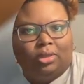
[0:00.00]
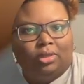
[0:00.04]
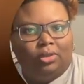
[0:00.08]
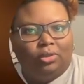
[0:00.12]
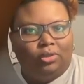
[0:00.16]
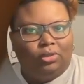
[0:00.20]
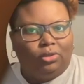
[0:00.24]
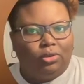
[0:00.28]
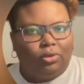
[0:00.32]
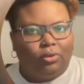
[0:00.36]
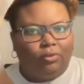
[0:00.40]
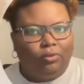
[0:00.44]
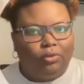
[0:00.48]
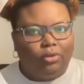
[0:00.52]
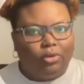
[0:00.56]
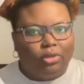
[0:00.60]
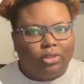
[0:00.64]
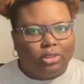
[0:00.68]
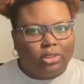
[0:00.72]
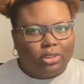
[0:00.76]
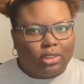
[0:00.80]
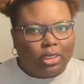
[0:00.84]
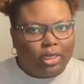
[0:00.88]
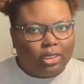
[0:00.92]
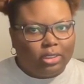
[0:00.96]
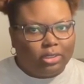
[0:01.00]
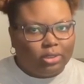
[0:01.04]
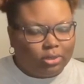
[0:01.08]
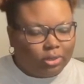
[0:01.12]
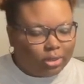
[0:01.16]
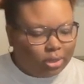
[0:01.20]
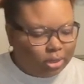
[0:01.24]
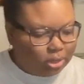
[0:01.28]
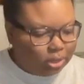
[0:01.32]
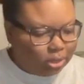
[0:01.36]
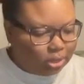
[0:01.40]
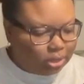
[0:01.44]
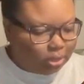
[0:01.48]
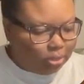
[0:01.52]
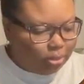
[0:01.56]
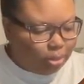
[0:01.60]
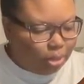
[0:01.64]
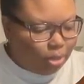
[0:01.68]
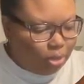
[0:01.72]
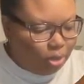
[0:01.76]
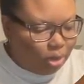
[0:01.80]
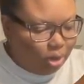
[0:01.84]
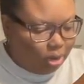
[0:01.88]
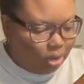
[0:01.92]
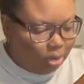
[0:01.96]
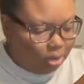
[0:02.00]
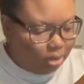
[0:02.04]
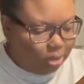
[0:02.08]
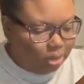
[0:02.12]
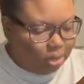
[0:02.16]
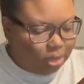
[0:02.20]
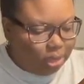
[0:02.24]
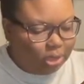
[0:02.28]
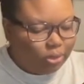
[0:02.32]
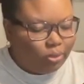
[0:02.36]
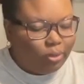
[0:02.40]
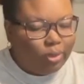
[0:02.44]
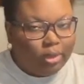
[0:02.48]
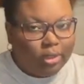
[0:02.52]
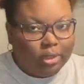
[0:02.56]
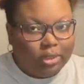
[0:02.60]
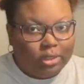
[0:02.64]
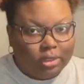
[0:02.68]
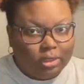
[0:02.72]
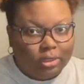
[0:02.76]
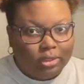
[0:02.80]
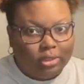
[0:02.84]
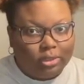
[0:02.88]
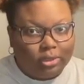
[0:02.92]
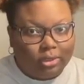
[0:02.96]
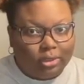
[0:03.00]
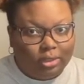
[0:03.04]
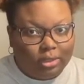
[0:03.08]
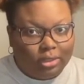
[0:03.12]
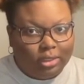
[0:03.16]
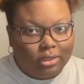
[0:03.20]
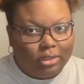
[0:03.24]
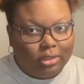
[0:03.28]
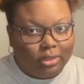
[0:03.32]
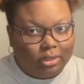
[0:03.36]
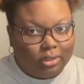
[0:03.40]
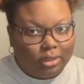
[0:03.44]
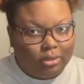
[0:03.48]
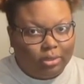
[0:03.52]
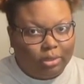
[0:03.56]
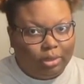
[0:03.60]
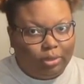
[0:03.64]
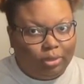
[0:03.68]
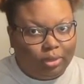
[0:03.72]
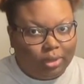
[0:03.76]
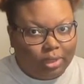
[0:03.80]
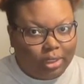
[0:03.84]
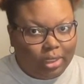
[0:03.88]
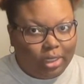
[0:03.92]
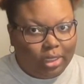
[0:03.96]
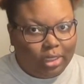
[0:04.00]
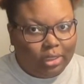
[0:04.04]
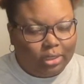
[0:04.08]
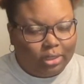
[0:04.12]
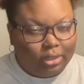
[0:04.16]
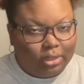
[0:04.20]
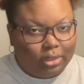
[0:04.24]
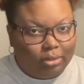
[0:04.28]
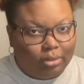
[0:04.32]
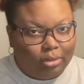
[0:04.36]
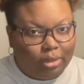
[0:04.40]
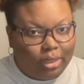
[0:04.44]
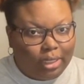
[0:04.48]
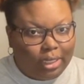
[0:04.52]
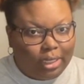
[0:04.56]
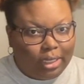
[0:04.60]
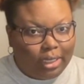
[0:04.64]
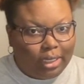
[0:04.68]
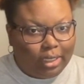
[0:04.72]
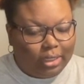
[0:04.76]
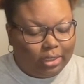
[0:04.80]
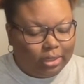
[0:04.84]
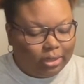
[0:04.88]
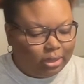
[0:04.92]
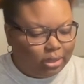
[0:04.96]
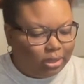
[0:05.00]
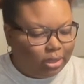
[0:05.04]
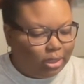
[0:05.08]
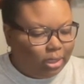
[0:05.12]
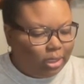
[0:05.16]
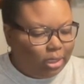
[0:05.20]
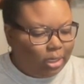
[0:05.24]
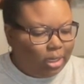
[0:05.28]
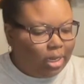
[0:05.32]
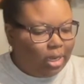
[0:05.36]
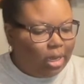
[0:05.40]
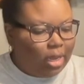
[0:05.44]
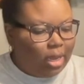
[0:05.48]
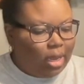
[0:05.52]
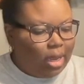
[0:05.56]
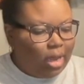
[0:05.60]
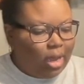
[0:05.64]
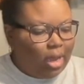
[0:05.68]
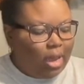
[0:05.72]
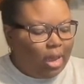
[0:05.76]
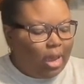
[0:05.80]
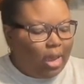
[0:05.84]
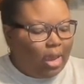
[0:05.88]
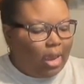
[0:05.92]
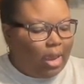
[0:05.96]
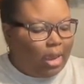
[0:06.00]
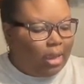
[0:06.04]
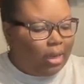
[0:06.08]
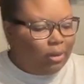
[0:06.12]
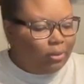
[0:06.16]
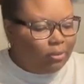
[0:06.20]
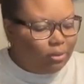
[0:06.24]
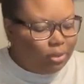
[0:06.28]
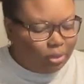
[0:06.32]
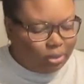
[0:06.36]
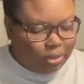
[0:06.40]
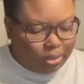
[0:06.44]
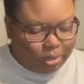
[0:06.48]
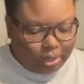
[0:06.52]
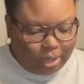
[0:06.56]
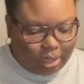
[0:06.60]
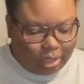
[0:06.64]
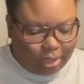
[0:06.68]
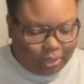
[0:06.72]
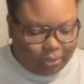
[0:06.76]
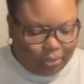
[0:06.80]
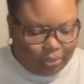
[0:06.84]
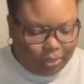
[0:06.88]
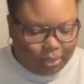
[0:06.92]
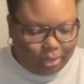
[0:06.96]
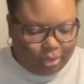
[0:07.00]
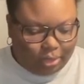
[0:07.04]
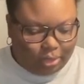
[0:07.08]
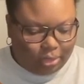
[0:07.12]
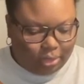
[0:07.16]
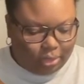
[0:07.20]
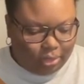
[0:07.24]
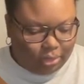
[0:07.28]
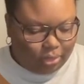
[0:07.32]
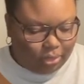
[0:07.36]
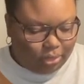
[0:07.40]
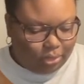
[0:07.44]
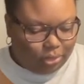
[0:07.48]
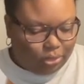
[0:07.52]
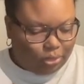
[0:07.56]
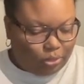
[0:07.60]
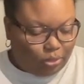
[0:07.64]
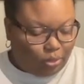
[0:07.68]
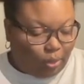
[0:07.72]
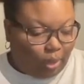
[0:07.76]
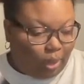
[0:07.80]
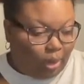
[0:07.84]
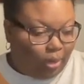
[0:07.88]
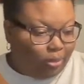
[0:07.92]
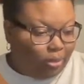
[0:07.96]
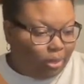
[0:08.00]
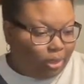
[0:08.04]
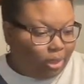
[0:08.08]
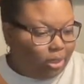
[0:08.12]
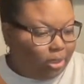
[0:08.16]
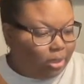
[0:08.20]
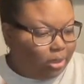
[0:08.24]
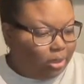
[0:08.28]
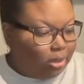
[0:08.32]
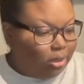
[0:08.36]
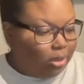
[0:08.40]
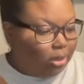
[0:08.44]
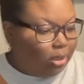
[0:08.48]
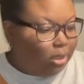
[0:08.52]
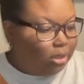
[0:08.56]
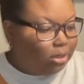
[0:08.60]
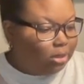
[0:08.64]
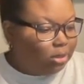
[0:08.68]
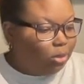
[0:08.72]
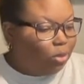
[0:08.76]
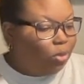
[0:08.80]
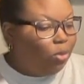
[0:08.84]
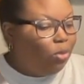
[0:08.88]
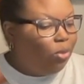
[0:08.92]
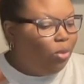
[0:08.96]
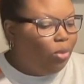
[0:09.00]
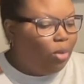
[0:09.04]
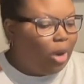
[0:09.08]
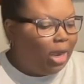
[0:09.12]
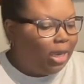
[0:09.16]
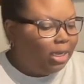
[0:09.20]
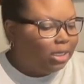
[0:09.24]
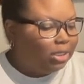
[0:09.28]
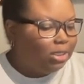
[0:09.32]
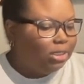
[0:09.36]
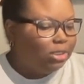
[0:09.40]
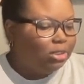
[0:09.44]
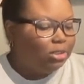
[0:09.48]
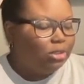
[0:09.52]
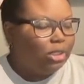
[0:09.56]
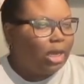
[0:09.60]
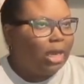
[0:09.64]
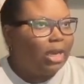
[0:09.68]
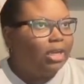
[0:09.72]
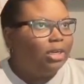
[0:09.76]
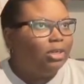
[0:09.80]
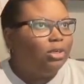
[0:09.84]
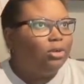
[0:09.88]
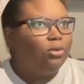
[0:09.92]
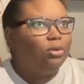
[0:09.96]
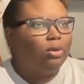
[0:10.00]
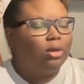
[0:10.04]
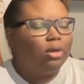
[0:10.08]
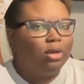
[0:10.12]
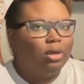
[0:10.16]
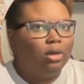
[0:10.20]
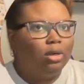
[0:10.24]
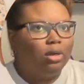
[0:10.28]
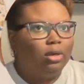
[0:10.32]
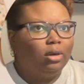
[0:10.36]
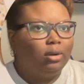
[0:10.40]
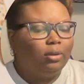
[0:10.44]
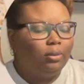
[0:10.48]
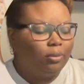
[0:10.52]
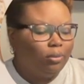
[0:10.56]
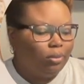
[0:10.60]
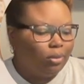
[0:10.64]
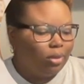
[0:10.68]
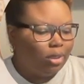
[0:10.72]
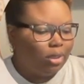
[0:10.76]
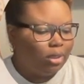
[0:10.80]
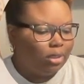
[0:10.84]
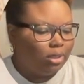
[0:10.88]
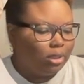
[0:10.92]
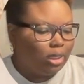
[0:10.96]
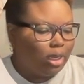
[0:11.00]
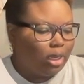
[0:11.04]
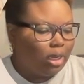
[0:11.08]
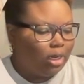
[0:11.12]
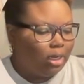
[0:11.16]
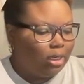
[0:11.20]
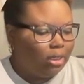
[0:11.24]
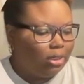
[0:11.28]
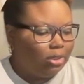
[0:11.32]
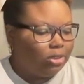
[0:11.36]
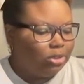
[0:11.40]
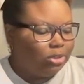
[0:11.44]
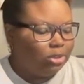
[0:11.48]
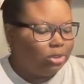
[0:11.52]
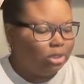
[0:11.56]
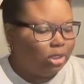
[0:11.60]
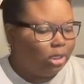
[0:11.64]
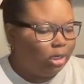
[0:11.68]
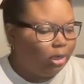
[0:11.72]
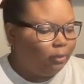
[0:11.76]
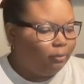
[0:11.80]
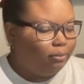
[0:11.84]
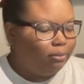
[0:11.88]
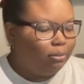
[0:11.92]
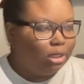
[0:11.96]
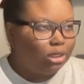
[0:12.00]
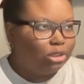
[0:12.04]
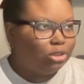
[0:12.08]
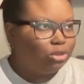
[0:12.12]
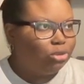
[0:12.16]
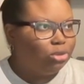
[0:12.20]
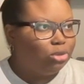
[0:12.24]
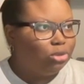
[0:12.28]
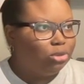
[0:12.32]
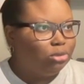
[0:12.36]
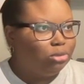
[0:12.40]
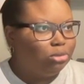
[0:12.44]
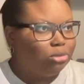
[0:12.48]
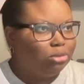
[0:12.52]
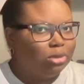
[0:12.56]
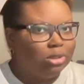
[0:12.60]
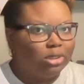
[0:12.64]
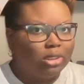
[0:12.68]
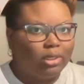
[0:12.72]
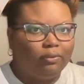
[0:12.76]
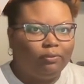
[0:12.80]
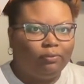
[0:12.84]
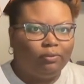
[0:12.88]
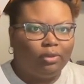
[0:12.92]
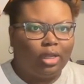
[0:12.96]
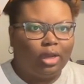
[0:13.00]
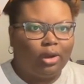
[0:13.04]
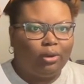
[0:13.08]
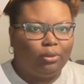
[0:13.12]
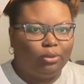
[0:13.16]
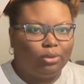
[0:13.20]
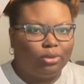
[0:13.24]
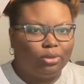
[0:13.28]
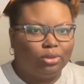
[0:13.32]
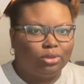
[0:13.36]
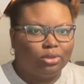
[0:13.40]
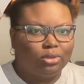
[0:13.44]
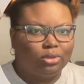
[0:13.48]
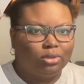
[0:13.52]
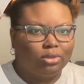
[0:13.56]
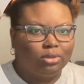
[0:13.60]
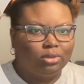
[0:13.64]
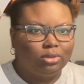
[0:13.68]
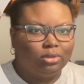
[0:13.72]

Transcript: So for its size, so this is the mohawk, and that's why this is this is gonna be where the head's gonna be at. I don't know exactly what the surrounding is. Oh, I could just I could do a um collage of mushrooms and flowers.